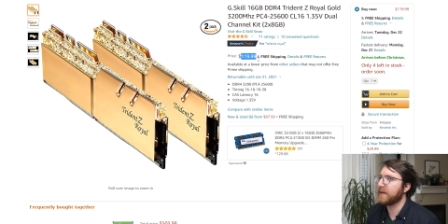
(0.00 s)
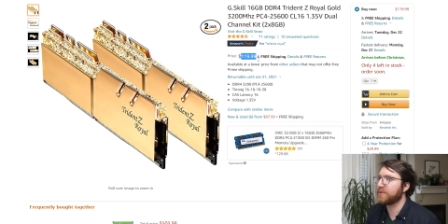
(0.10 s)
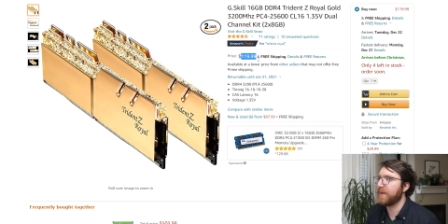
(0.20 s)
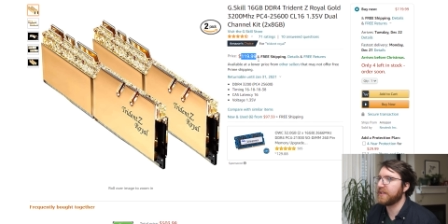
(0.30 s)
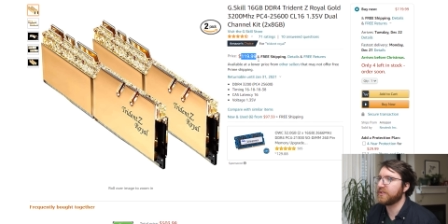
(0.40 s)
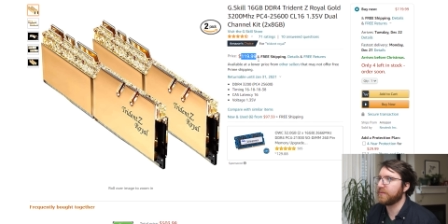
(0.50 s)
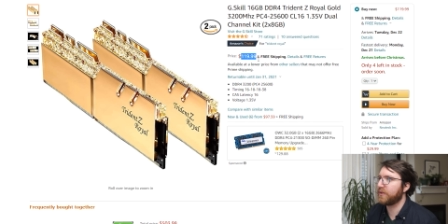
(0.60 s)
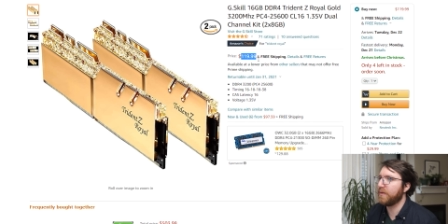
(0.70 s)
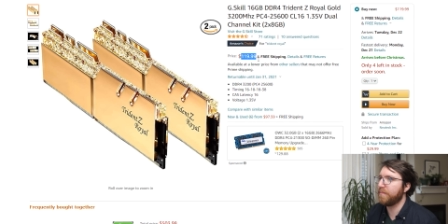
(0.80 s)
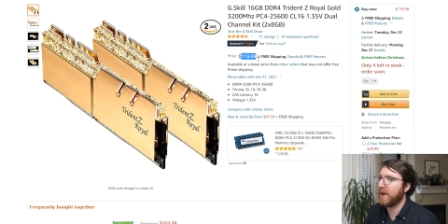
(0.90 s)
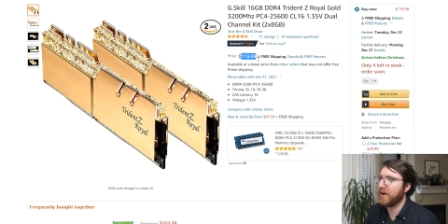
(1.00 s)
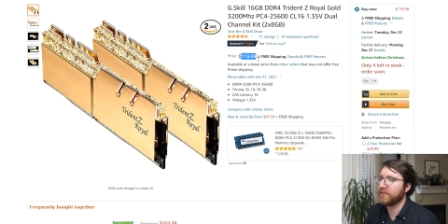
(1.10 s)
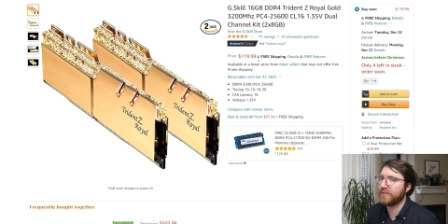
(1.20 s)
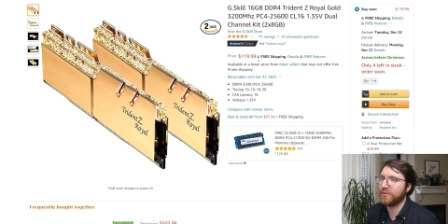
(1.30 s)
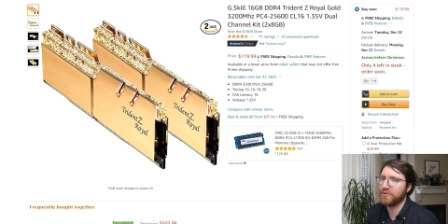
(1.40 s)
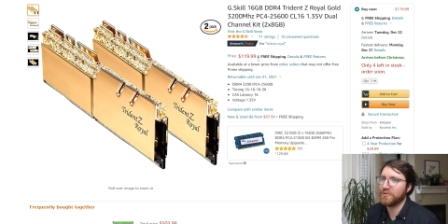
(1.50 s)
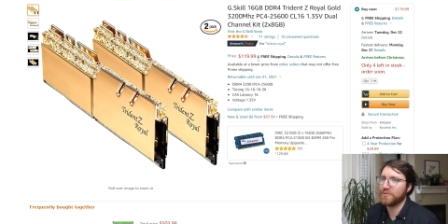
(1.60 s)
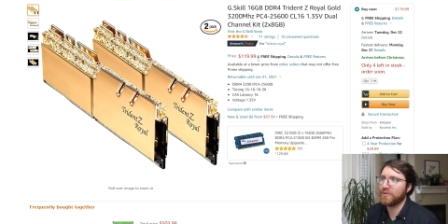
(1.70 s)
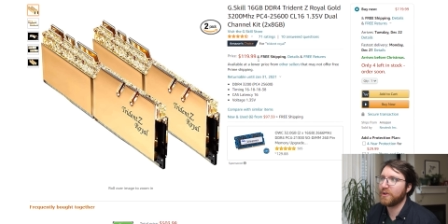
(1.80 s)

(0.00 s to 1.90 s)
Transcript: expensive compared to